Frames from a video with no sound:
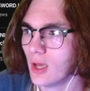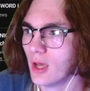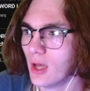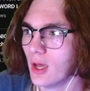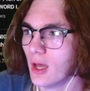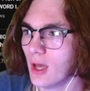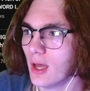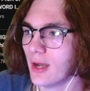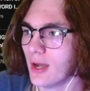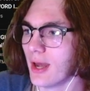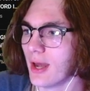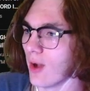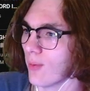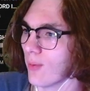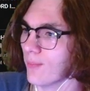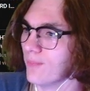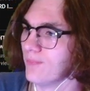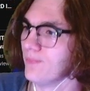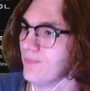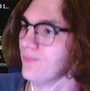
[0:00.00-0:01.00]
Now,
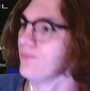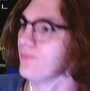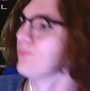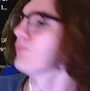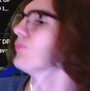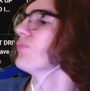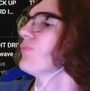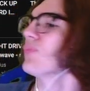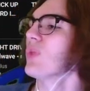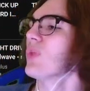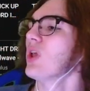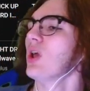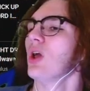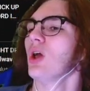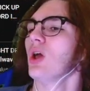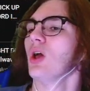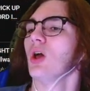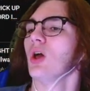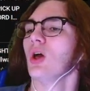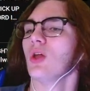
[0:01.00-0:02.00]

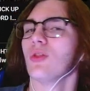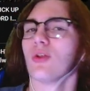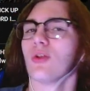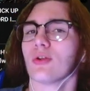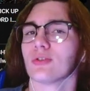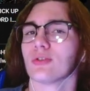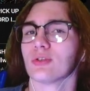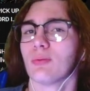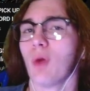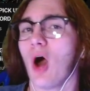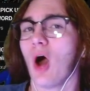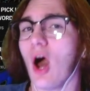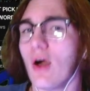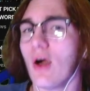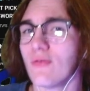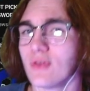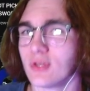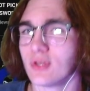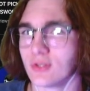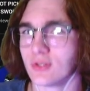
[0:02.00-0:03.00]
there are some
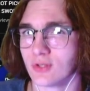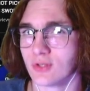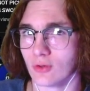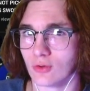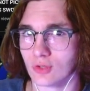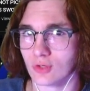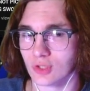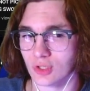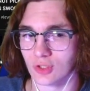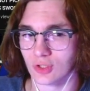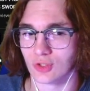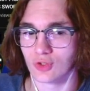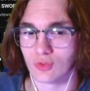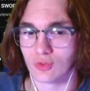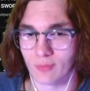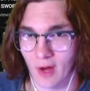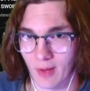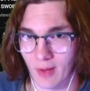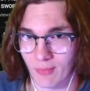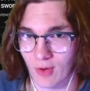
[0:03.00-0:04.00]
obvious solutions to my
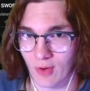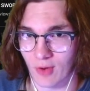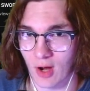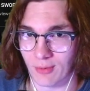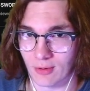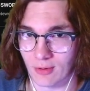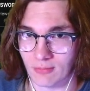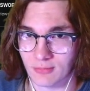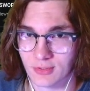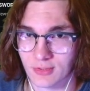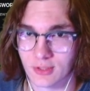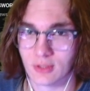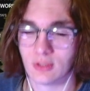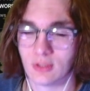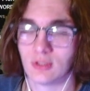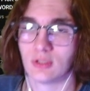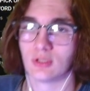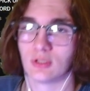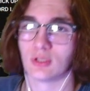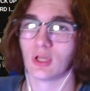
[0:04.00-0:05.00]
problems,
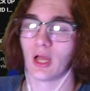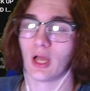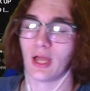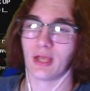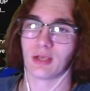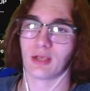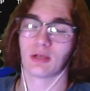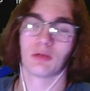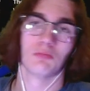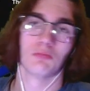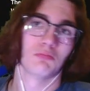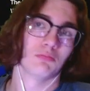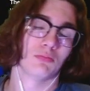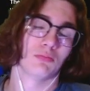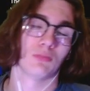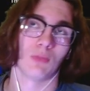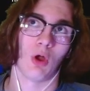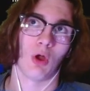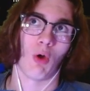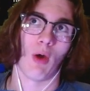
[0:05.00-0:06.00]
like,
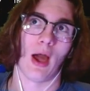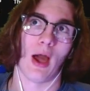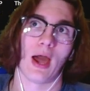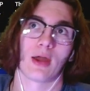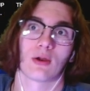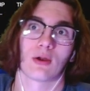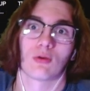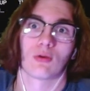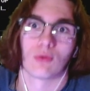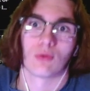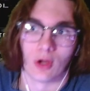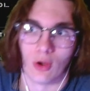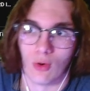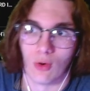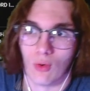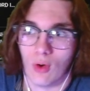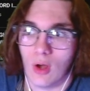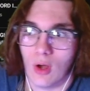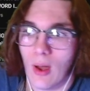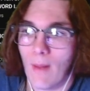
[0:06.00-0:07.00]
I don't know,
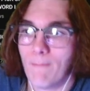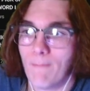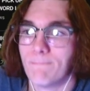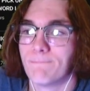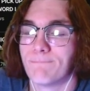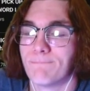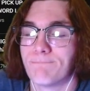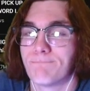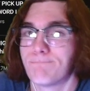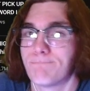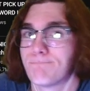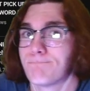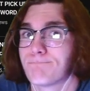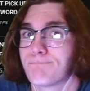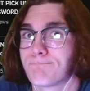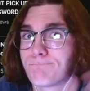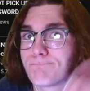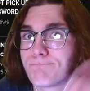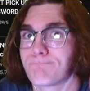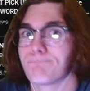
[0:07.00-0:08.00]

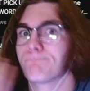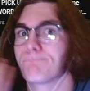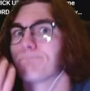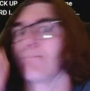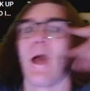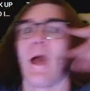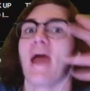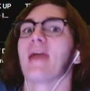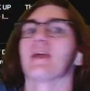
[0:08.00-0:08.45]
paying